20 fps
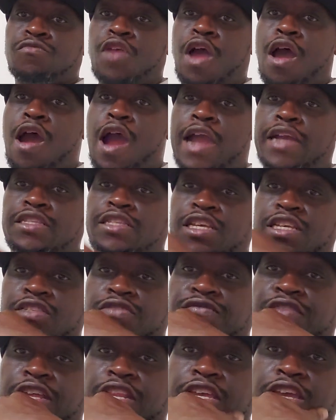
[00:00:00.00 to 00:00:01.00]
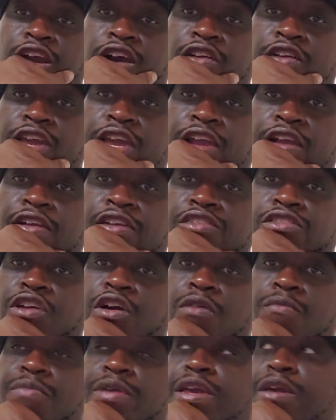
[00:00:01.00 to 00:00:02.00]
All right, this video here is
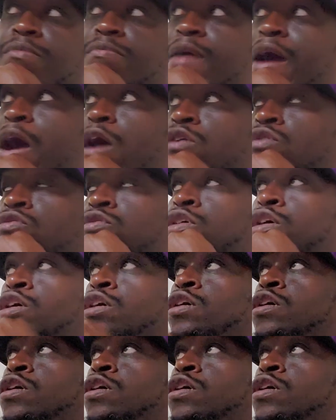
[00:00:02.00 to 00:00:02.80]
going to be about